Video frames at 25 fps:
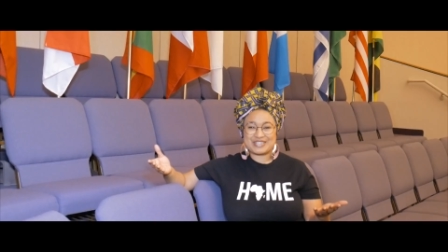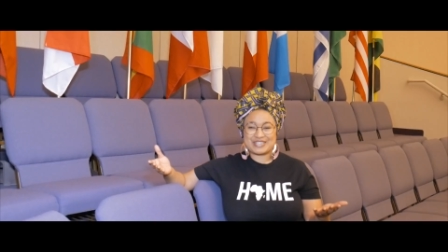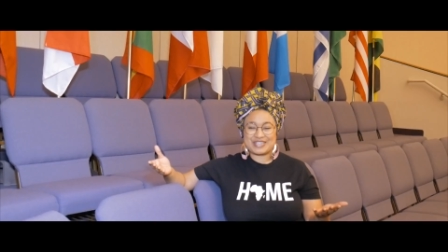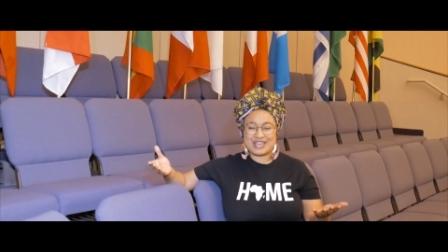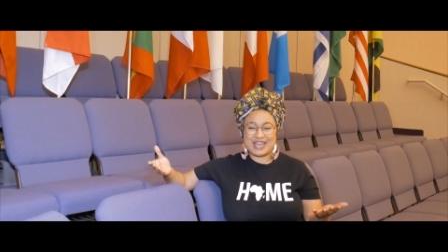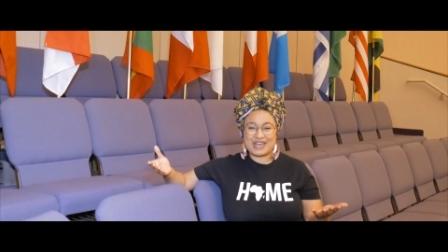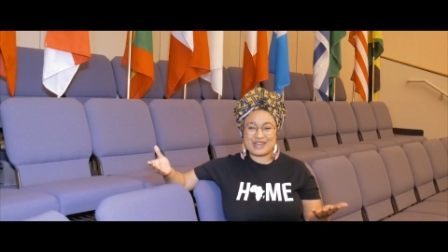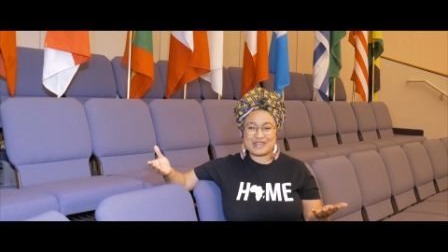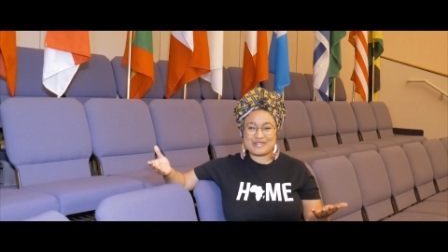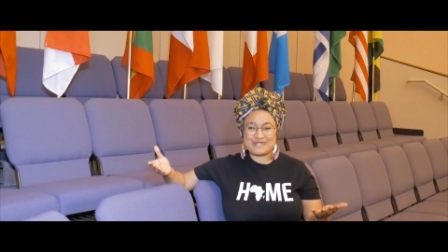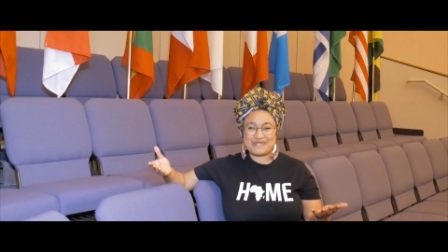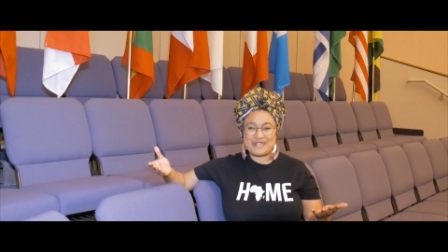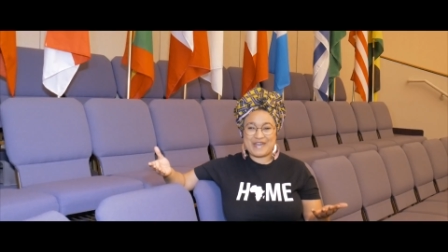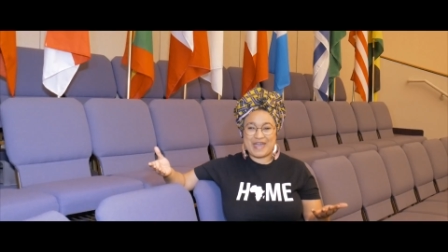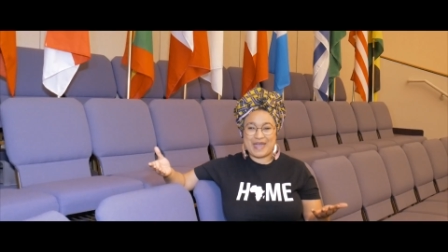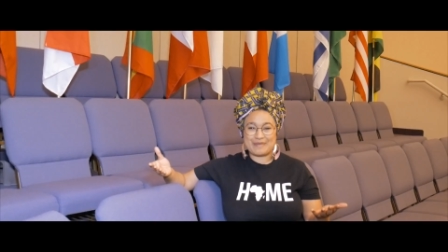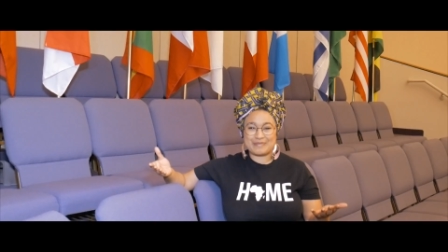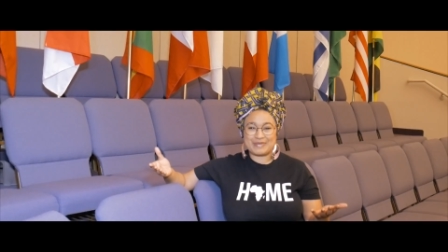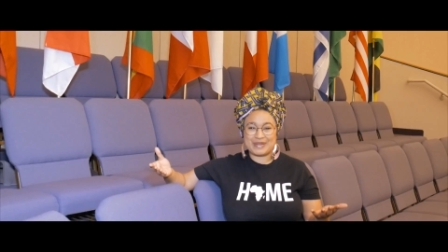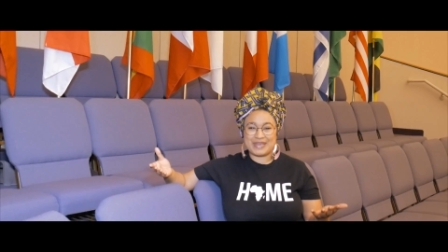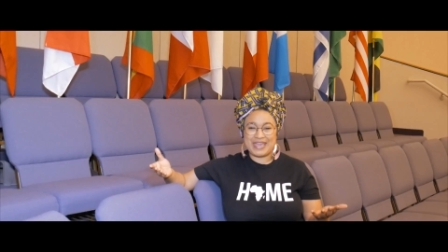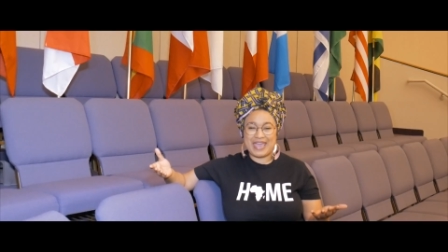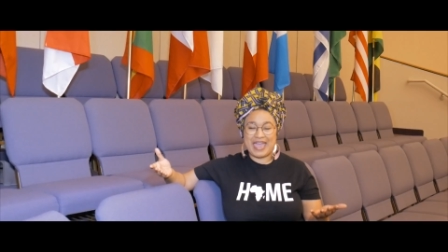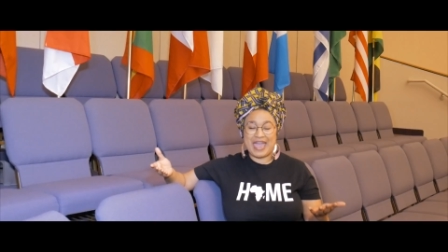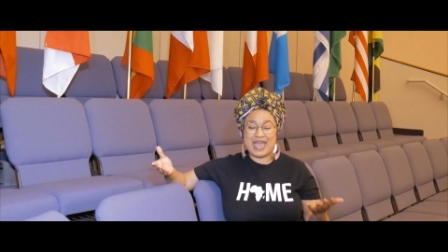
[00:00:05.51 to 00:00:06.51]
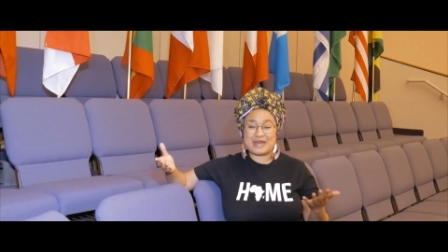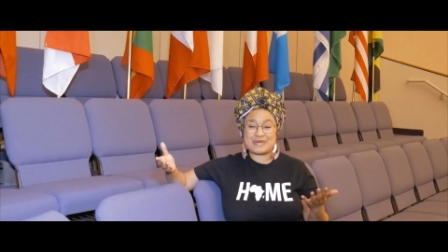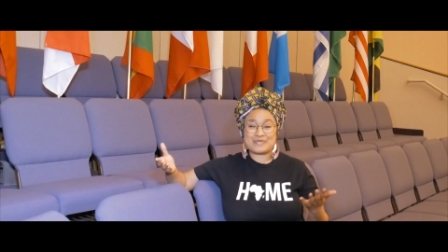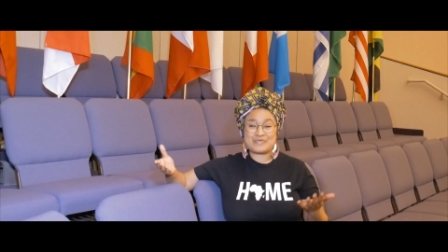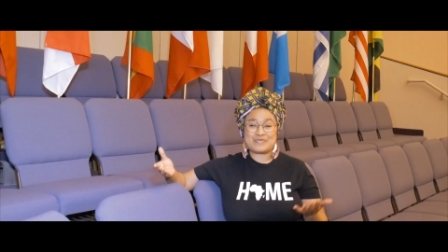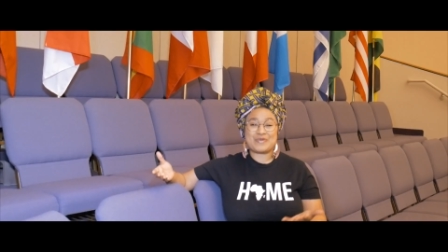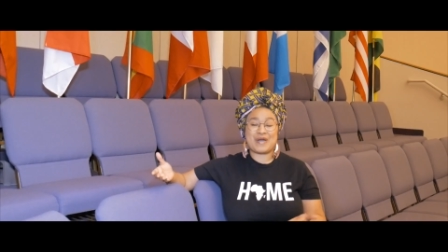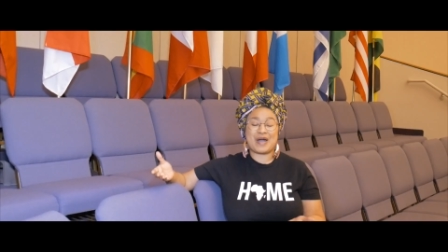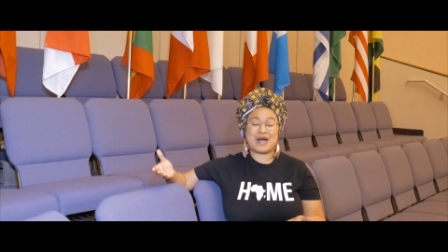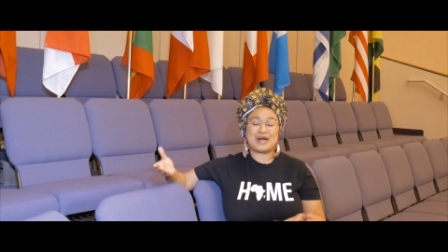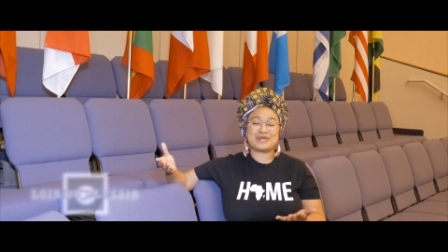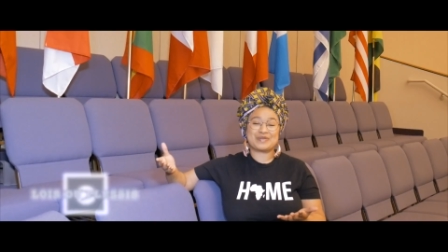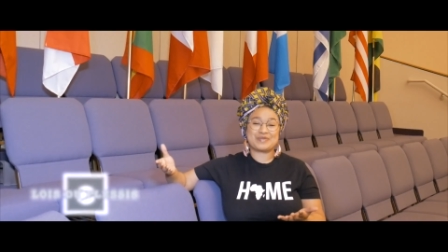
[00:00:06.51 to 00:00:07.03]
Shiloh family, and
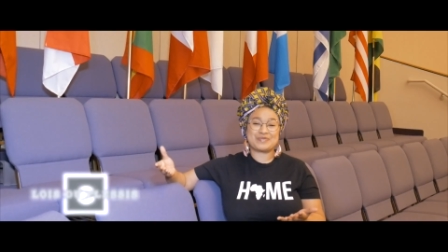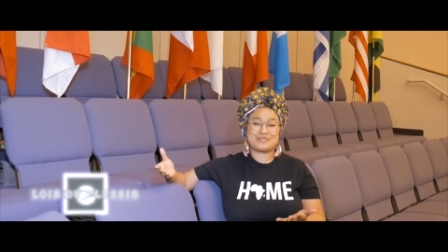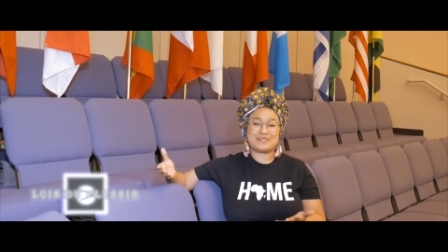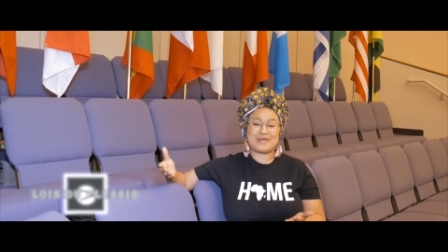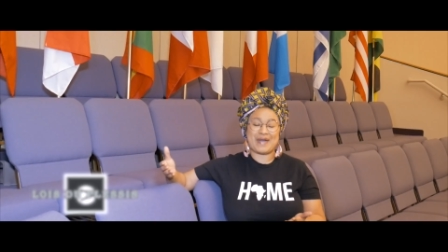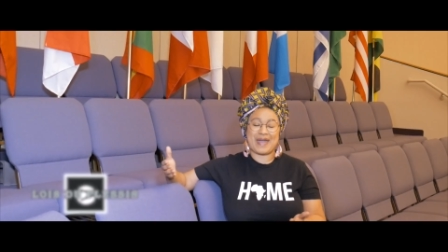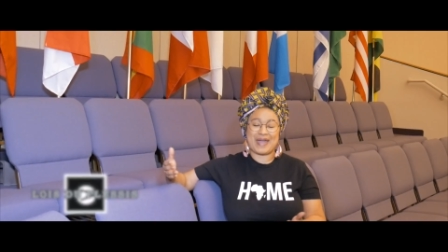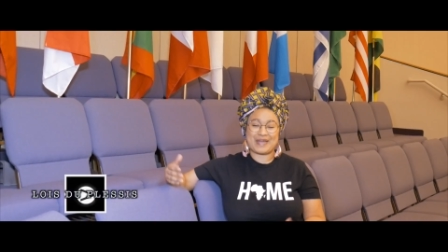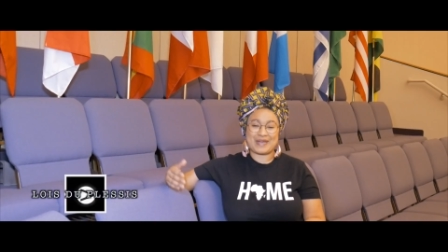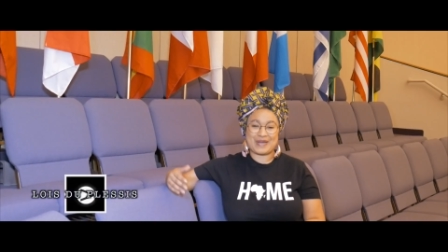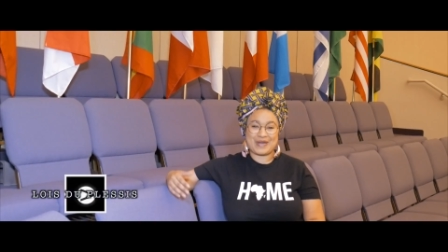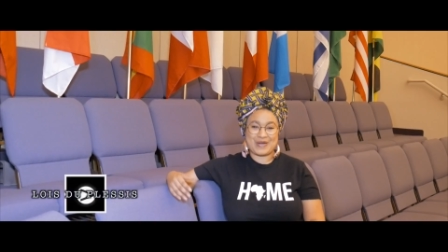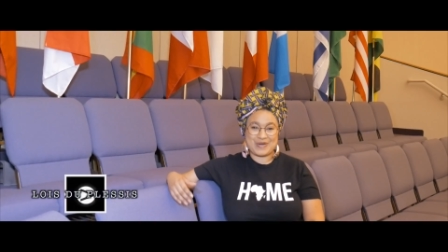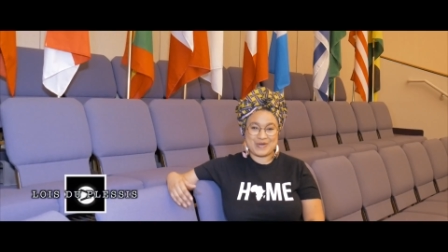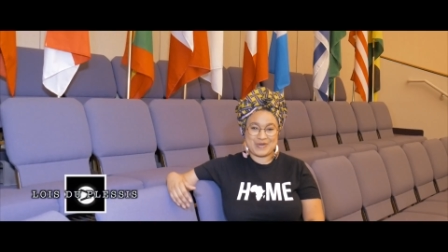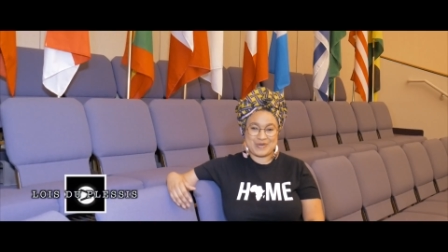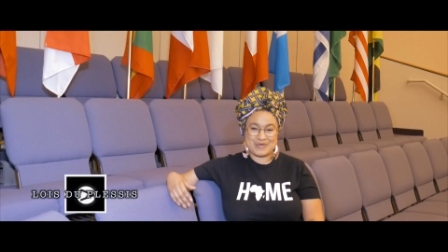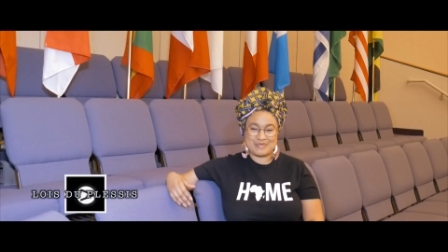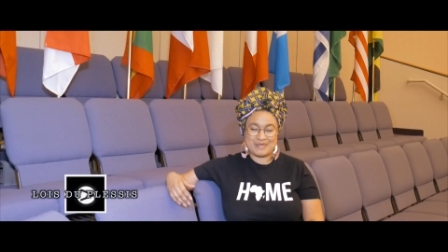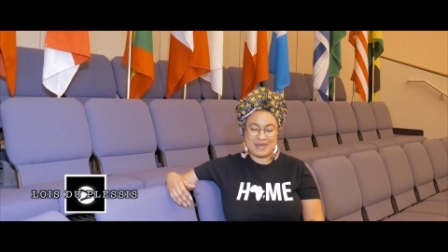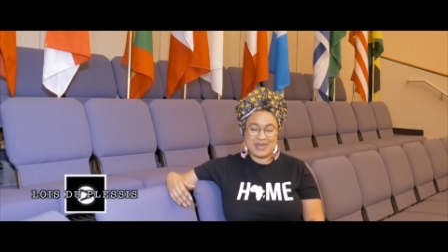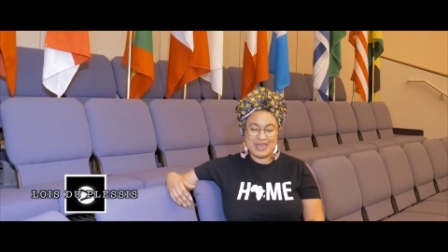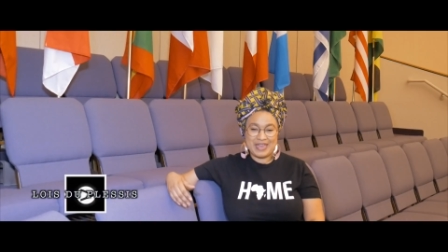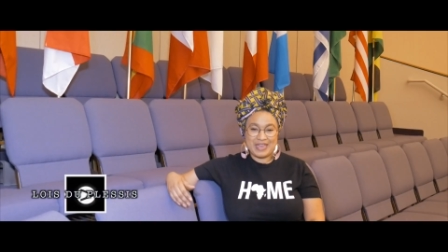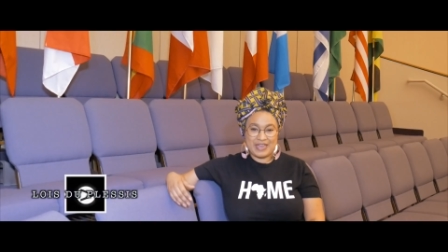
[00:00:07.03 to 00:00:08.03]
welcome back home.